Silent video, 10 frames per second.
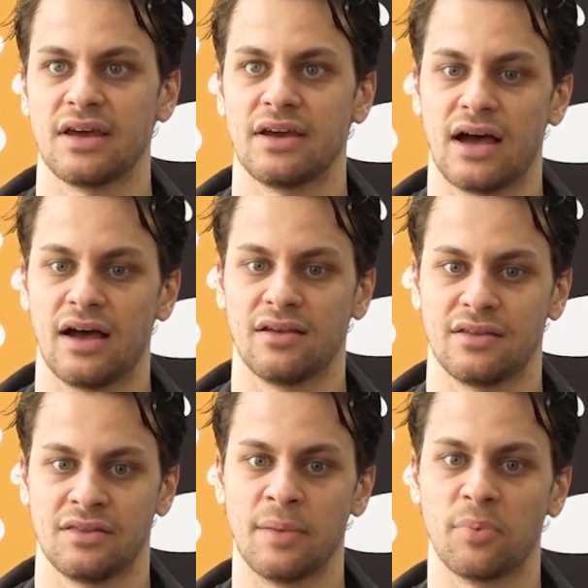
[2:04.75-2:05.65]

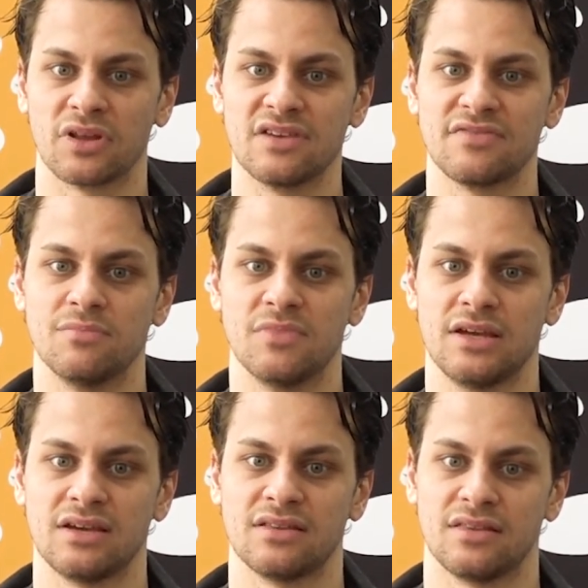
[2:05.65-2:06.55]
They believed in
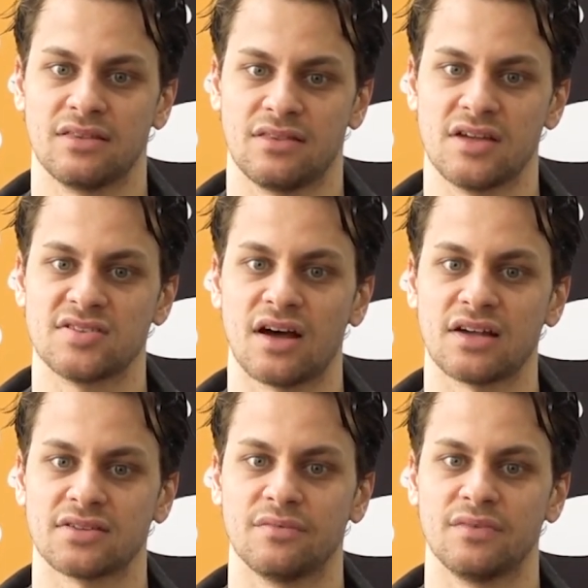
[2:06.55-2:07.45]
me, and they saw
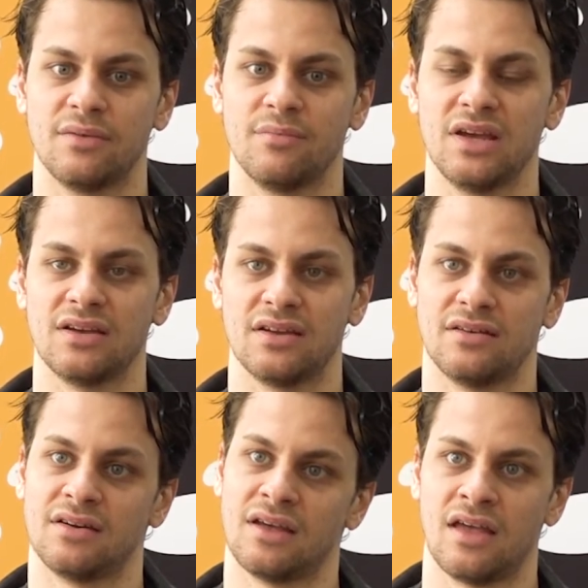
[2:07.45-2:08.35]
something in me.
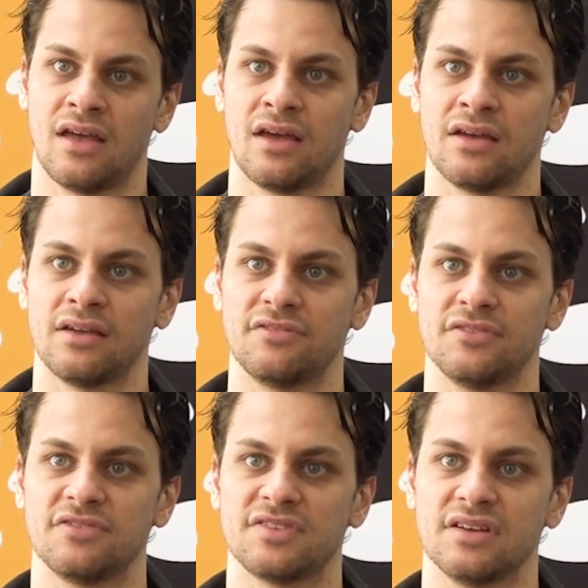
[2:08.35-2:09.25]
And
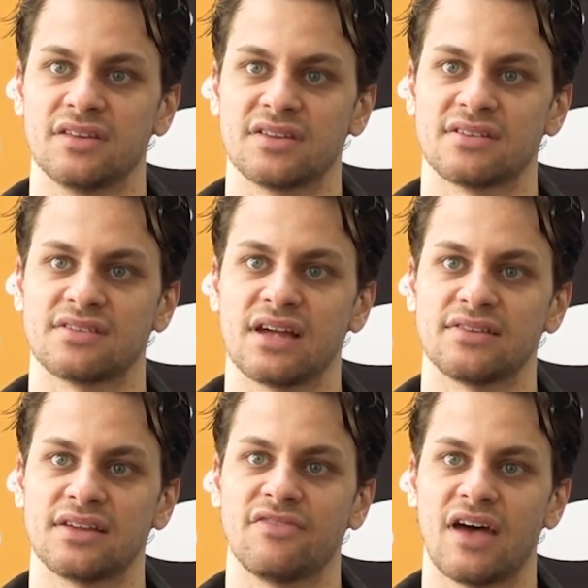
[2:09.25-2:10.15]
you've seen the
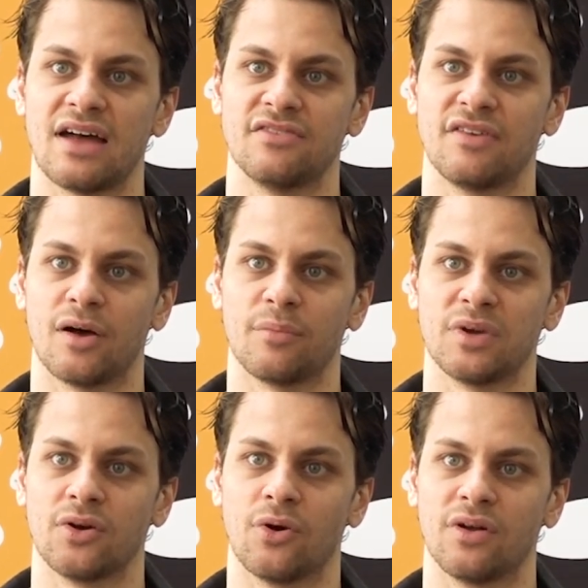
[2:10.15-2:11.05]
success they've had
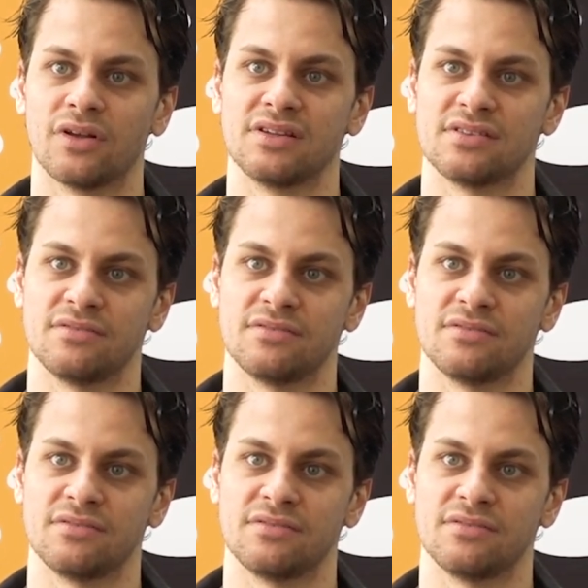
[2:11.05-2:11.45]
developing goalies.